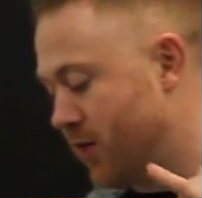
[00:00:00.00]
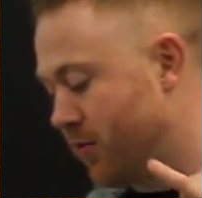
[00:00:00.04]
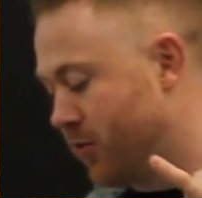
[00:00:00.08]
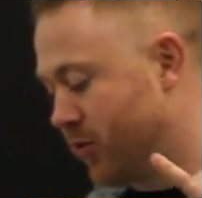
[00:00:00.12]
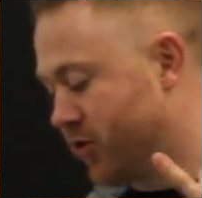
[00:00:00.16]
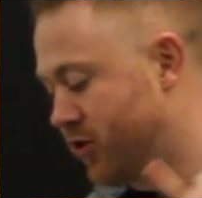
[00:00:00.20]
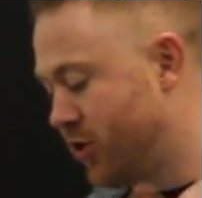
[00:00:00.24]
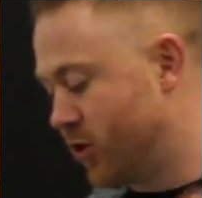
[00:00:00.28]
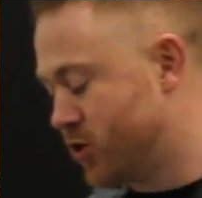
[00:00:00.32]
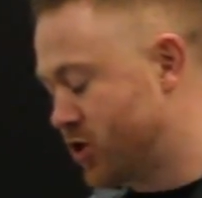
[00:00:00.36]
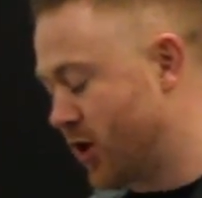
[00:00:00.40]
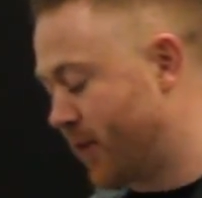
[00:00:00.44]

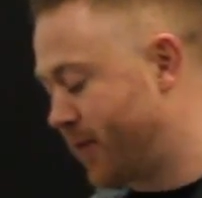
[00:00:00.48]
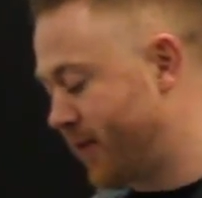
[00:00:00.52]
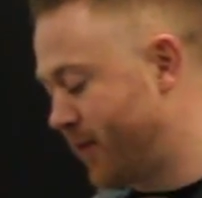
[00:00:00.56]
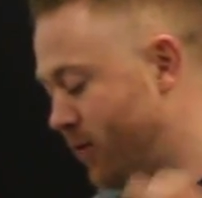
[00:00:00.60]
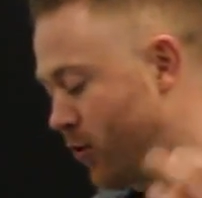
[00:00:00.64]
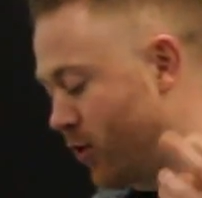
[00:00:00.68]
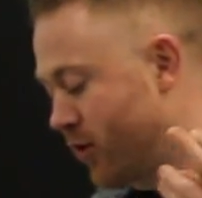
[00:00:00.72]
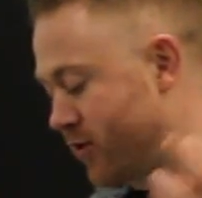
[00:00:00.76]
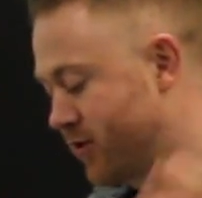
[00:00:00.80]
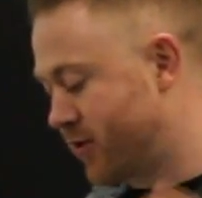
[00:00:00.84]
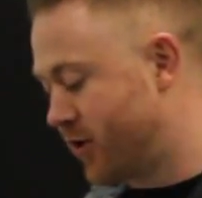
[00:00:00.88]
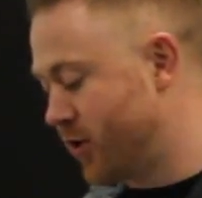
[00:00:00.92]
But 2 chopping
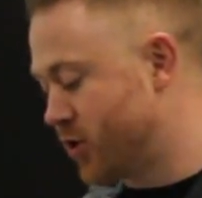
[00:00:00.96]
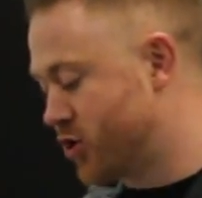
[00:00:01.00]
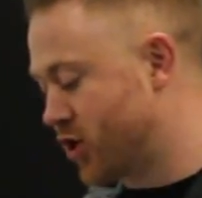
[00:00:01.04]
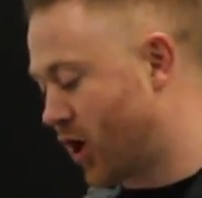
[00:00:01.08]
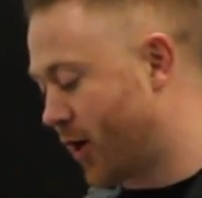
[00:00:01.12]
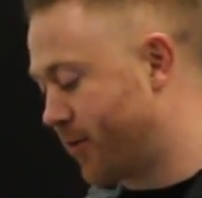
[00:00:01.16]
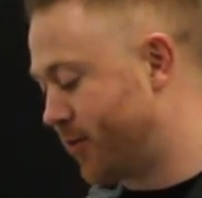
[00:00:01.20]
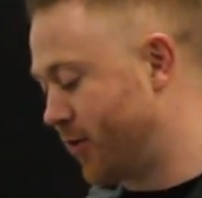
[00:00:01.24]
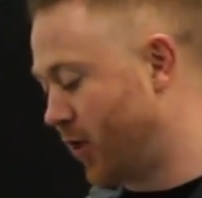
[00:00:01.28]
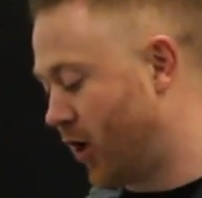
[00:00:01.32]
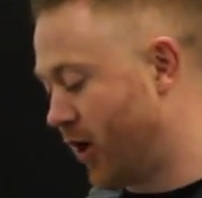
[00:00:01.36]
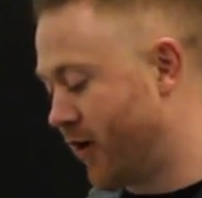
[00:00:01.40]
boards, 2
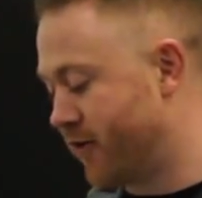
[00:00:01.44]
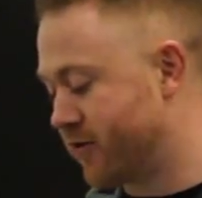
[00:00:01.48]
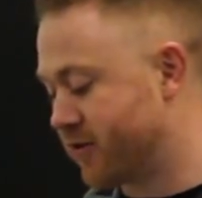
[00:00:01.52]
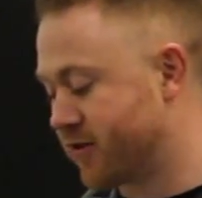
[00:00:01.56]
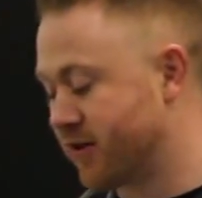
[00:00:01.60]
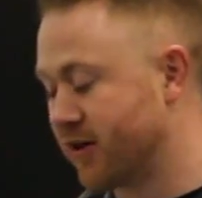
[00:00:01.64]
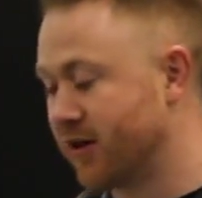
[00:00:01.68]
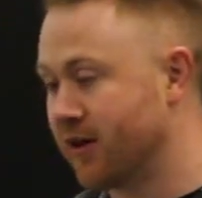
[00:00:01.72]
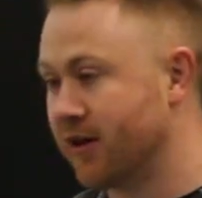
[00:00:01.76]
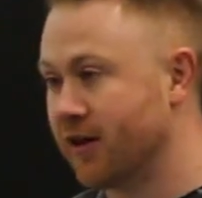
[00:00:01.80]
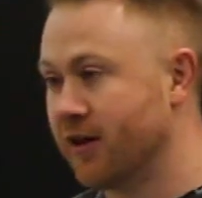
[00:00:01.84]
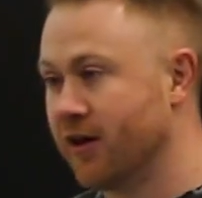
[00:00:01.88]
sharp
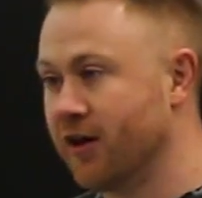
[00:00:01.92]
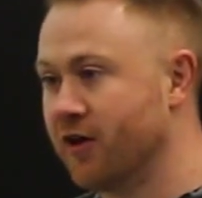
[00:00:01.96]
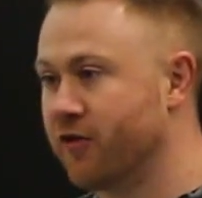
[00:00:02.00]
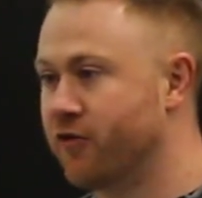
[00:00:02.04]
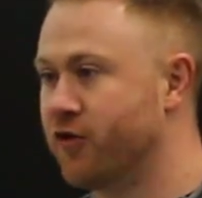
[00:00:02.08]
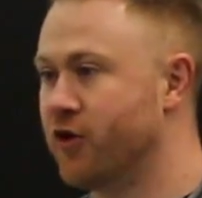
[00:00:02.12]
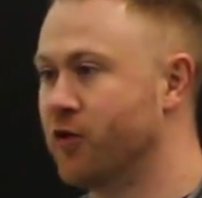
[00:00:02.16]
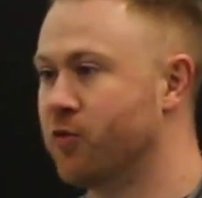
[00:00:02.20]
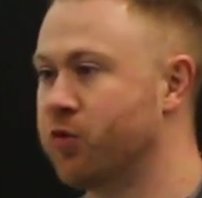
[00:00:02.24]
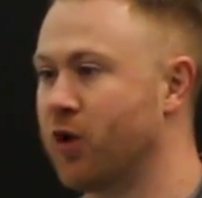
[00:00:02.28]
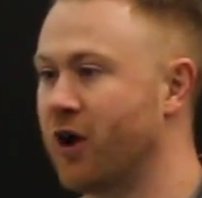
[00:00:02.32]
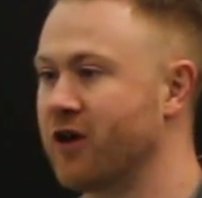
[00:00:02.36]
knives,
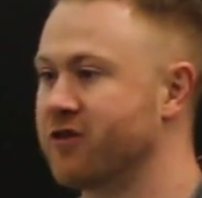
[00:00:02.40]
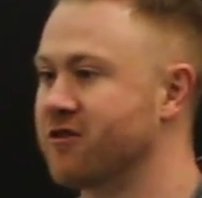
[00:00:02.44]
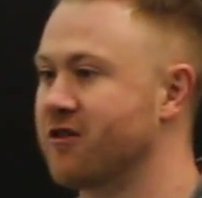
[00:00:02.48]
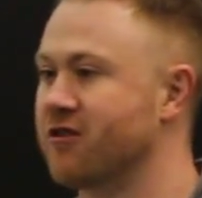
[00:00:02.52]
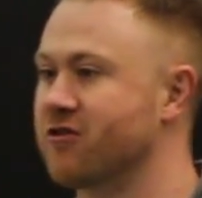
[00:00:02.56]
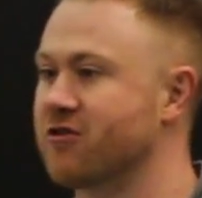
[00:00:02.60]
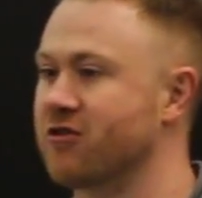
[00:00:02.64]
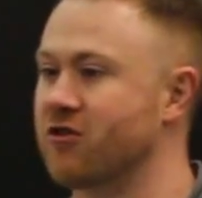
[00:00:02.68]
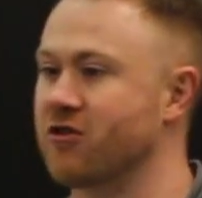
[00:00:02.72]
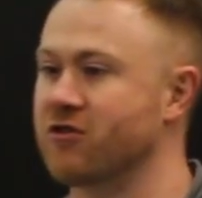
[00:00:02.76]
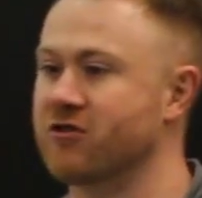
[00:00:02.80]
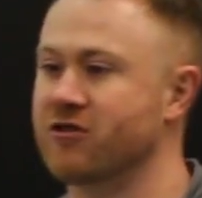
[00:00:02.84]
food processor.